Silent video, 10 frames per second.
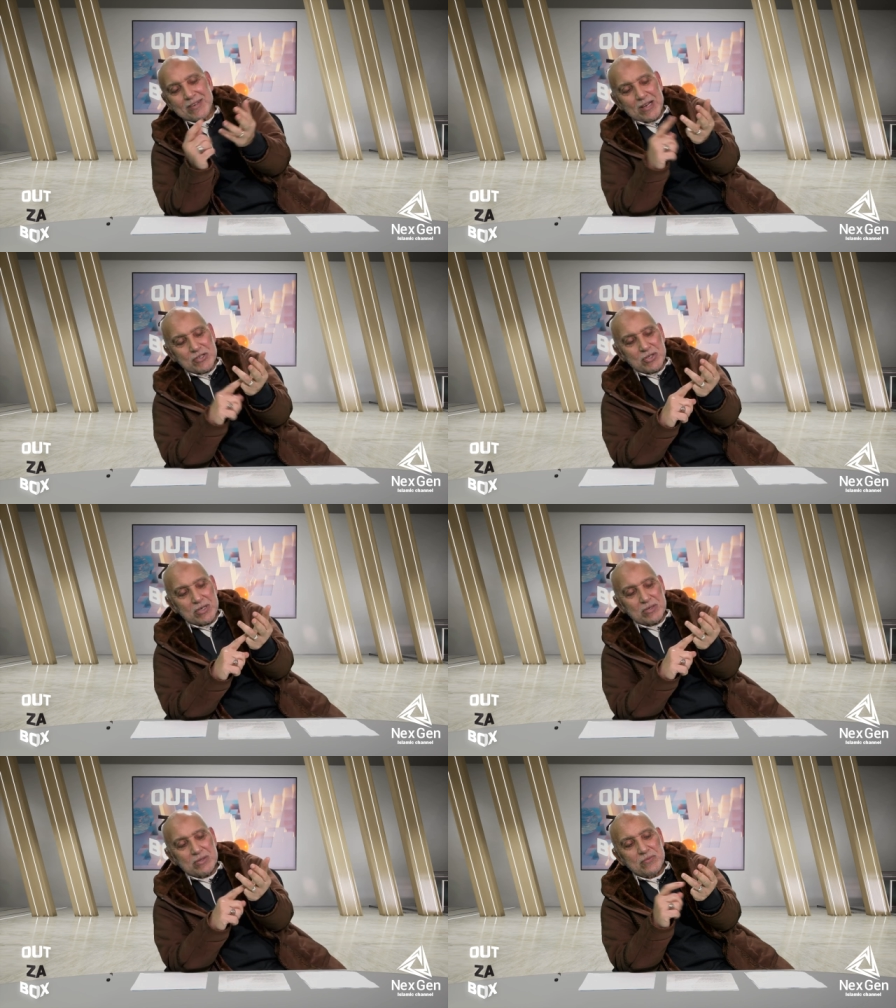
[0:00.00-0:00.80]

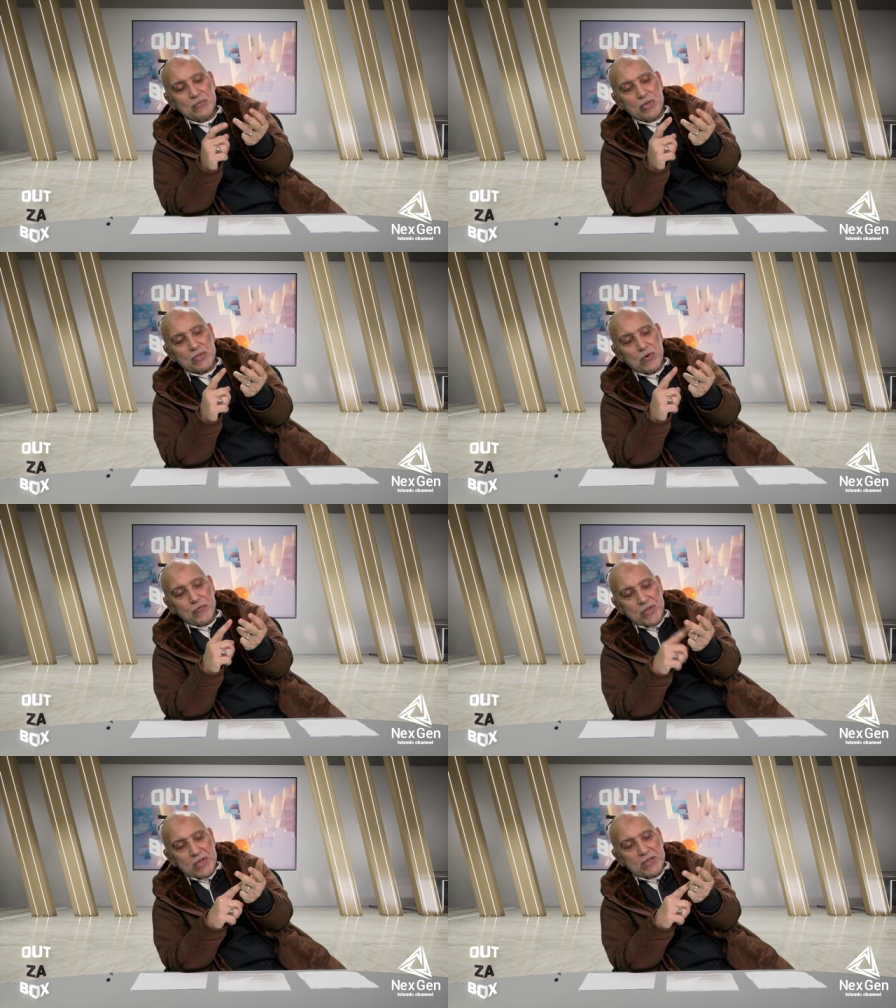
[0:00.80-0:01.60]
culture, philosophy
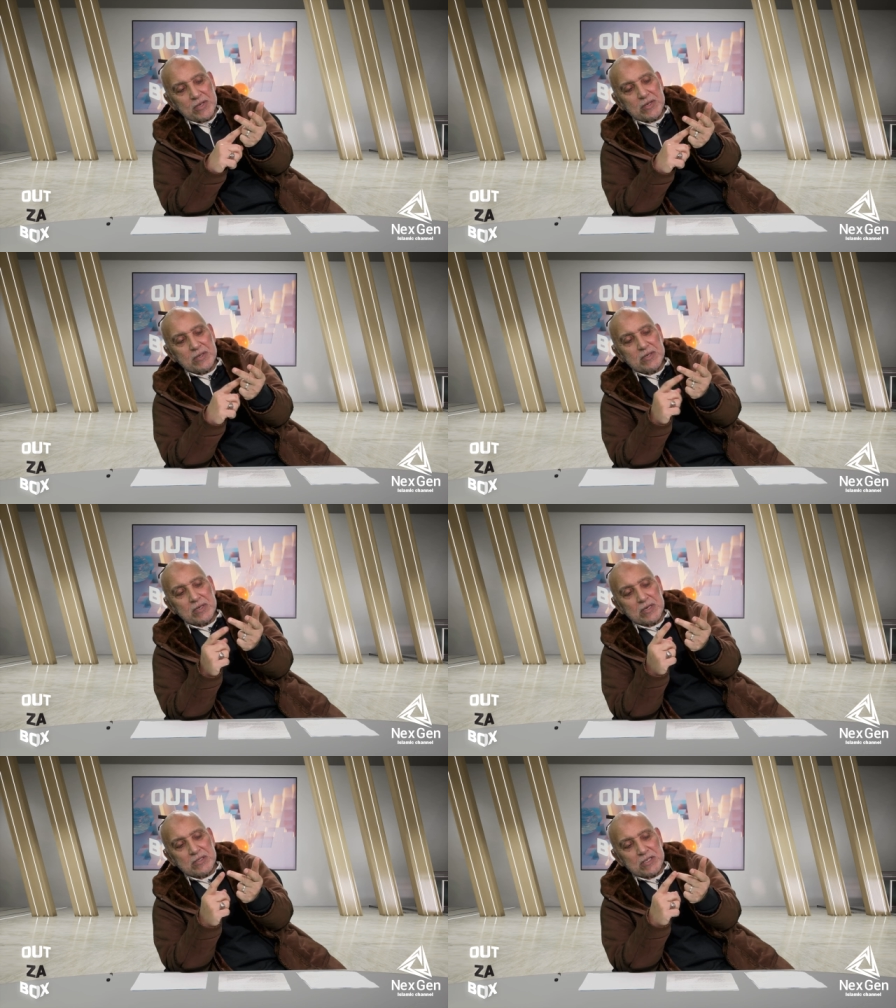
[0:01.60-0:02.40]
of thinking,
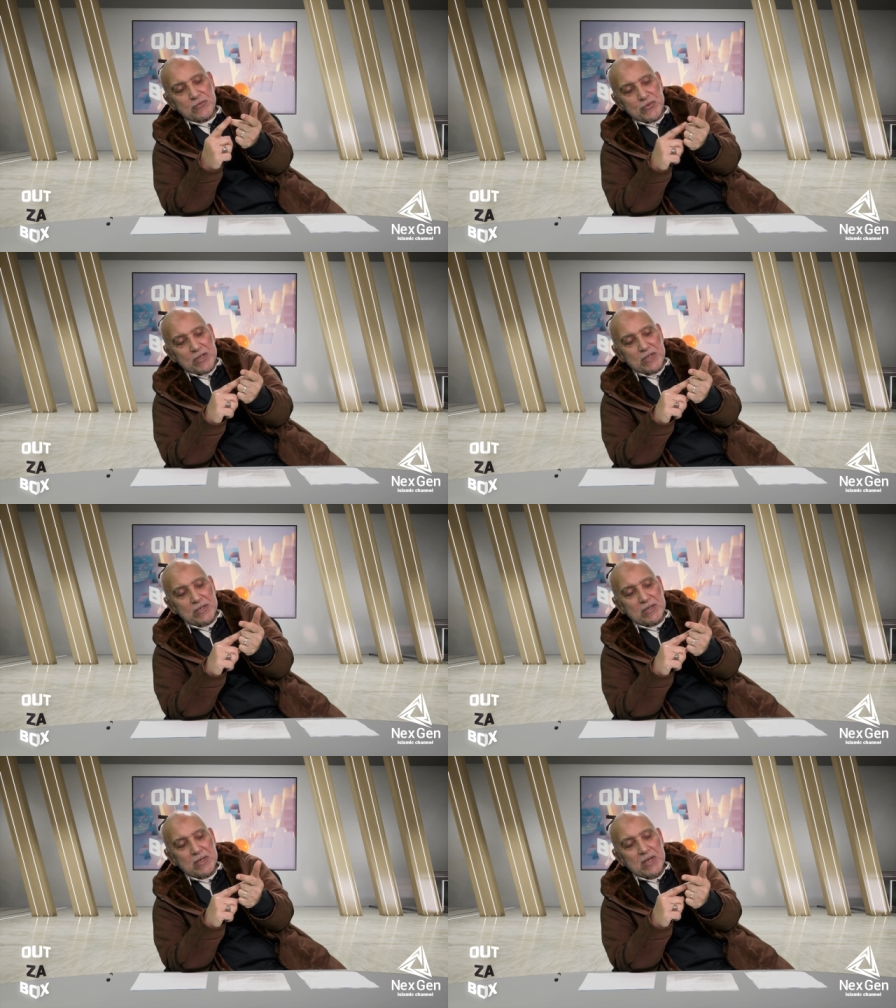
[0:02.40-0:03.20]
religious
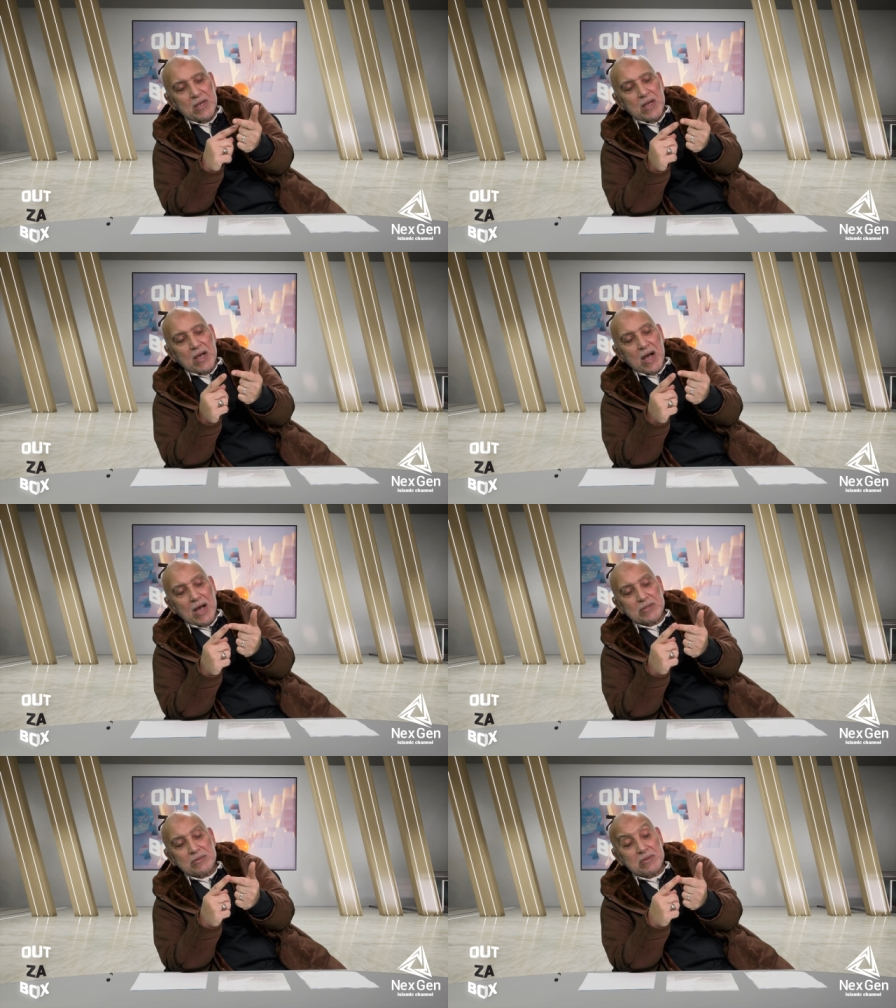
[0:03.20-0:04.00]
feeling,
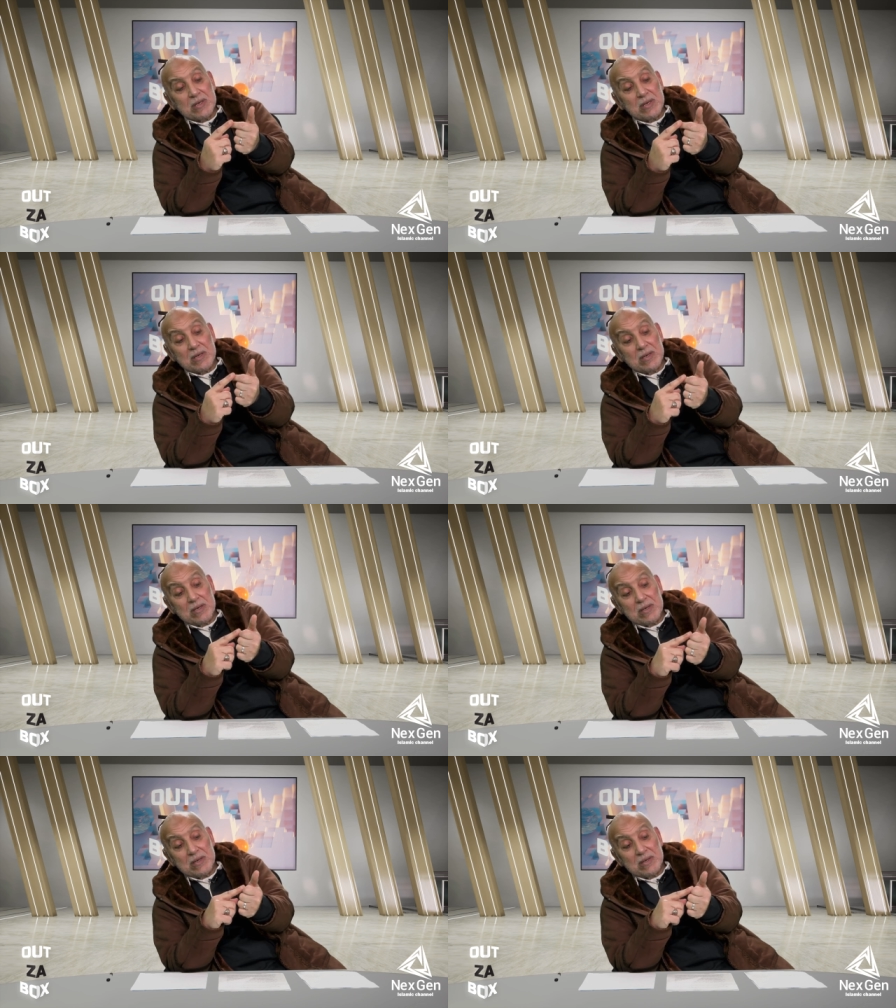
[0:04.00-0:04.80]
and
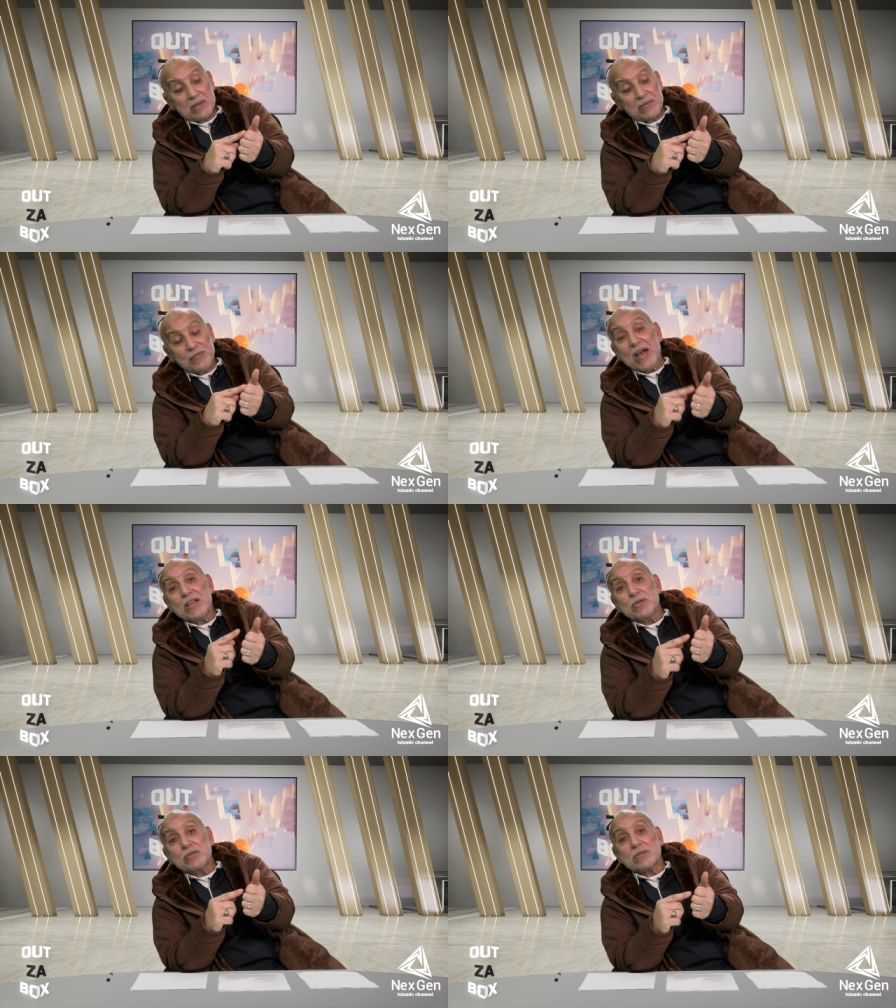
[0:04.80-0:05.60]

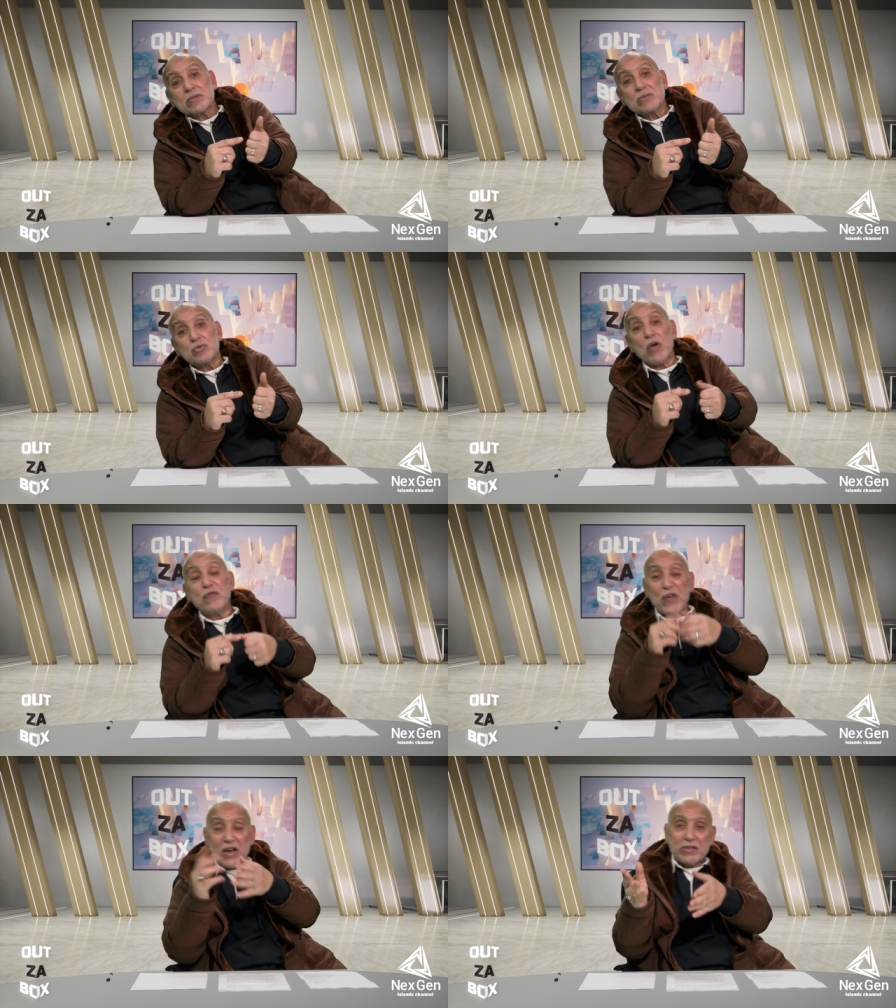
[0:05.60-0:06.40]
values to
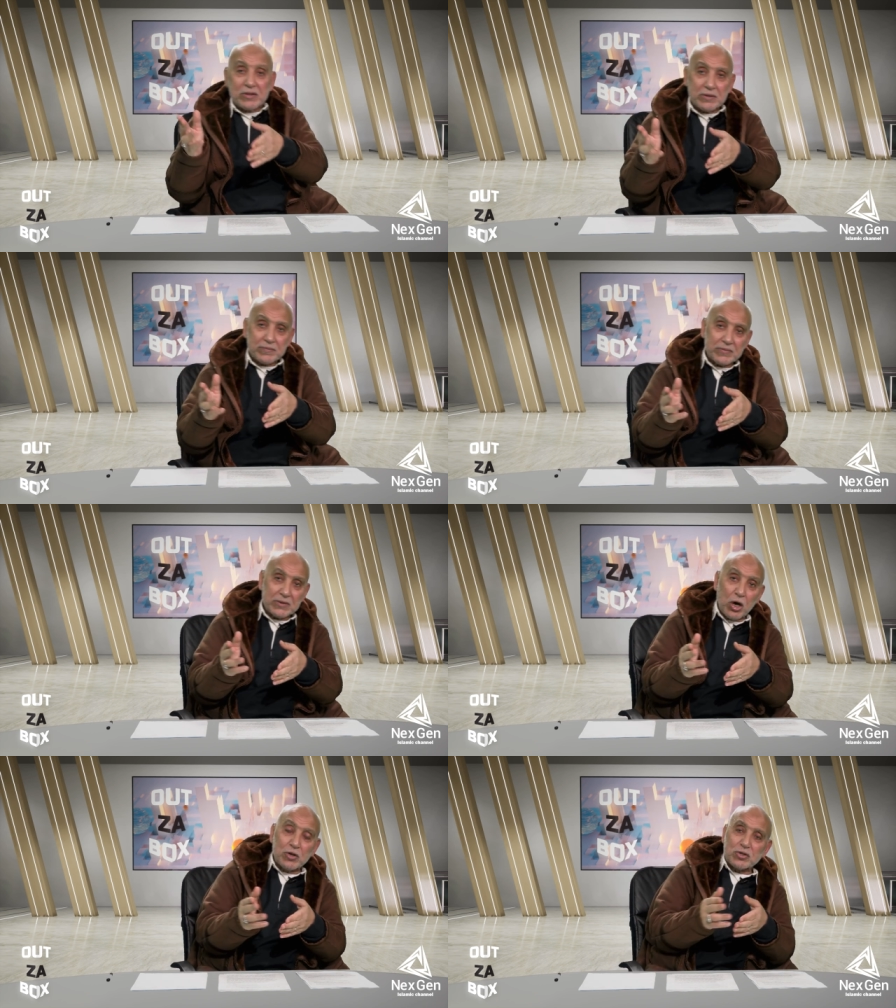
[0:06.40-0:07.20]
affect
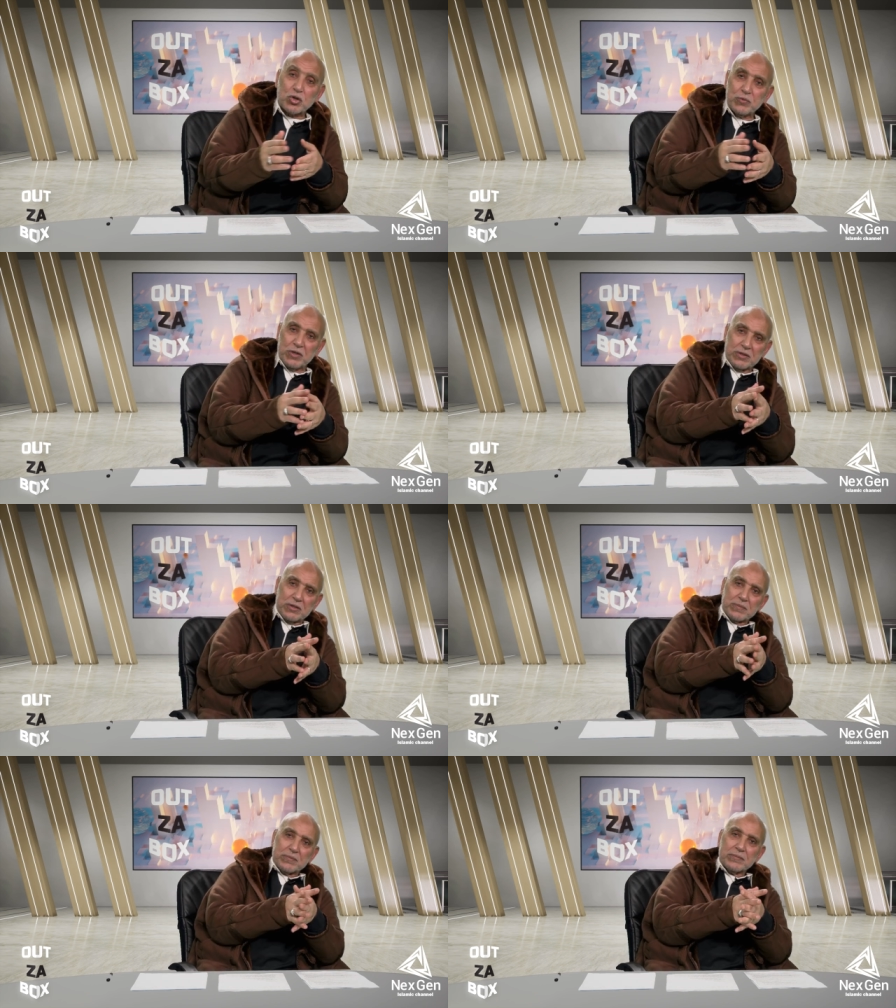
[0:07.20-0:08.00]
the host
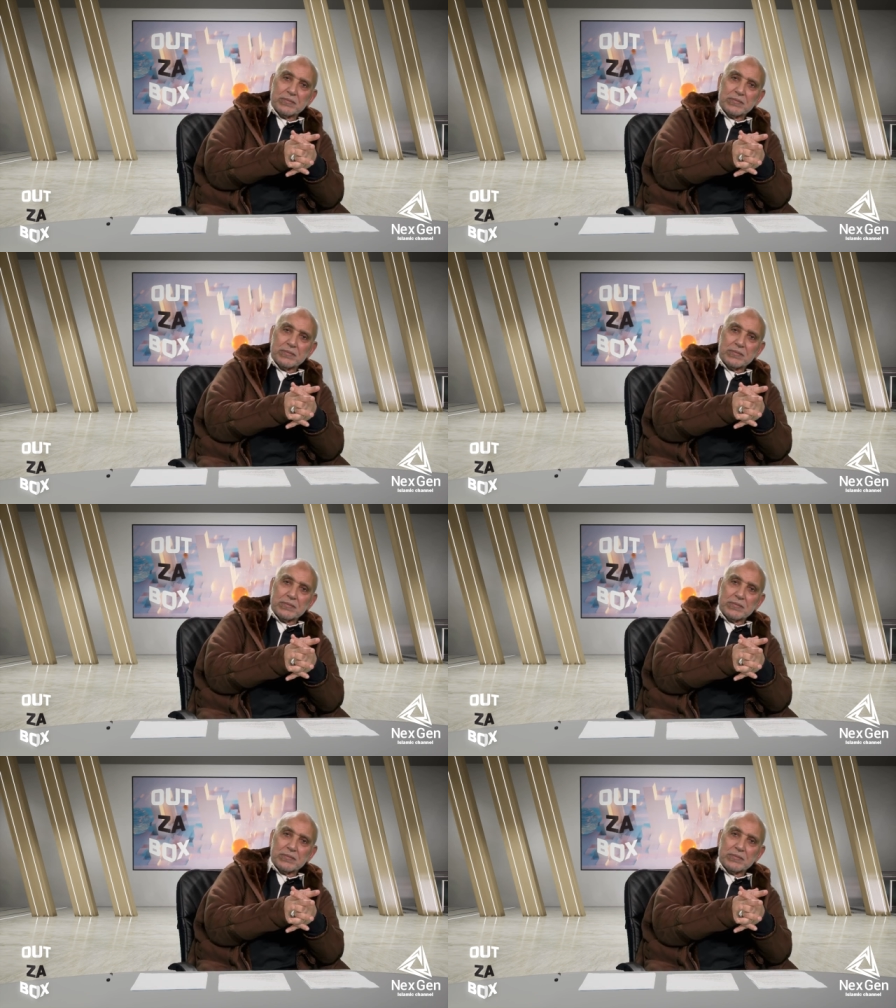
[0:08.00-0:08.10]
community.